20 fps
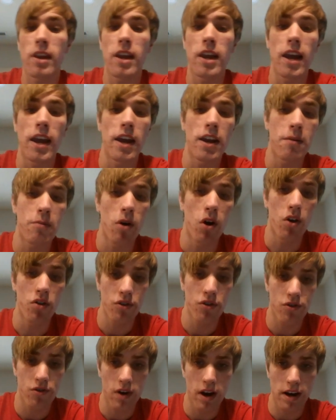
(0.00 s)
And I'm
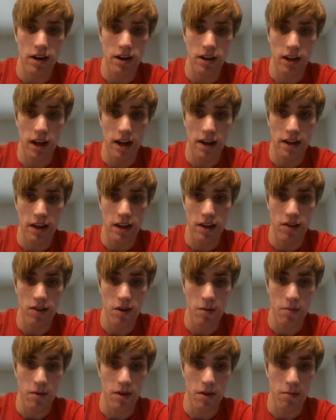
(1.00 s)
also trying to line things
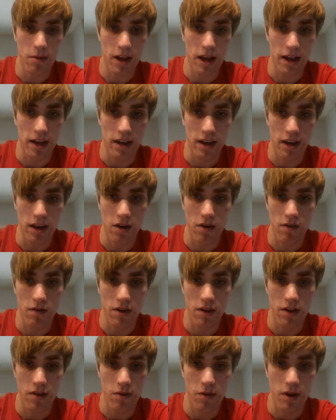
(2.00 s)
up on the black king
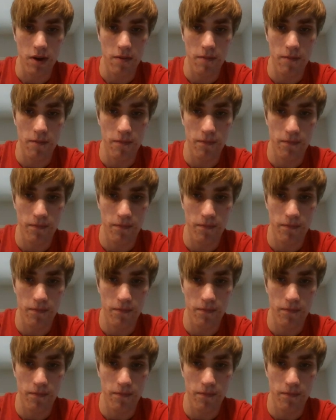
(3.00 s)
over this way.